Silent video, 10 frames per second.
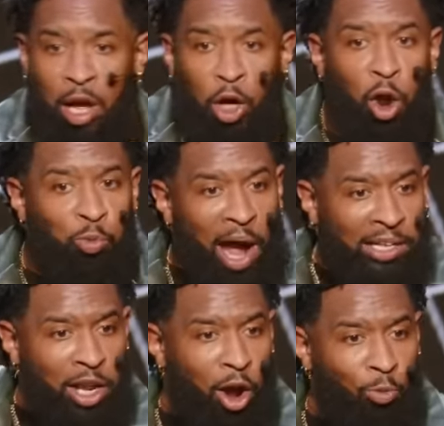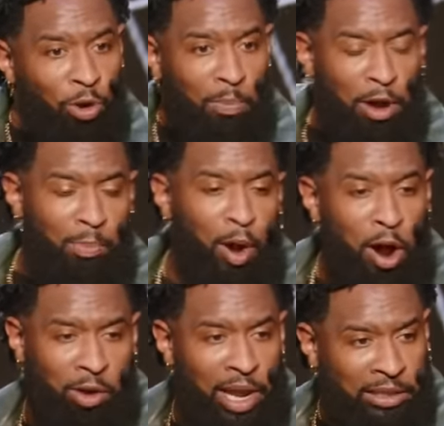go right there on Roebuck
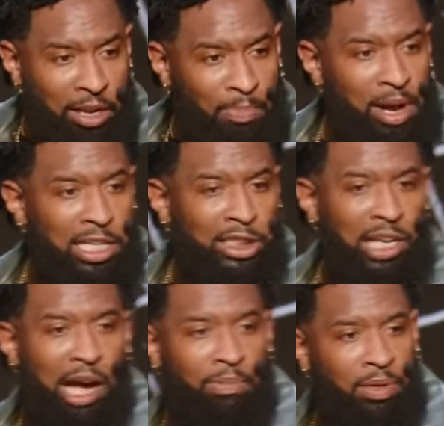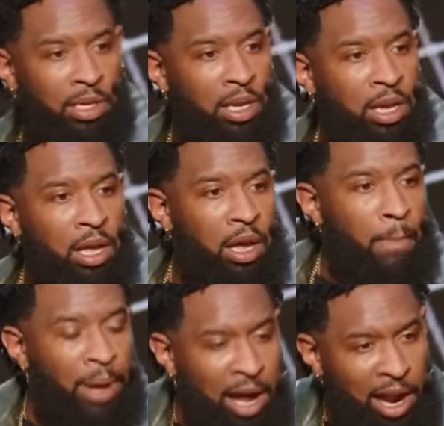Parkway to the pawn shop,
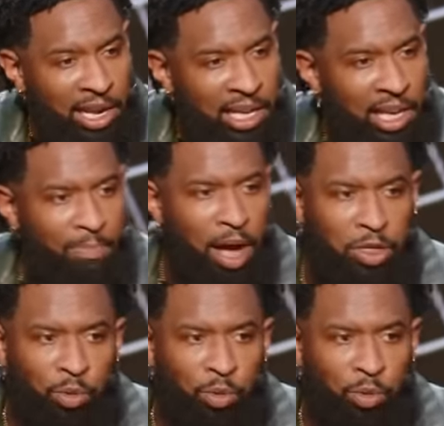pawn it, get about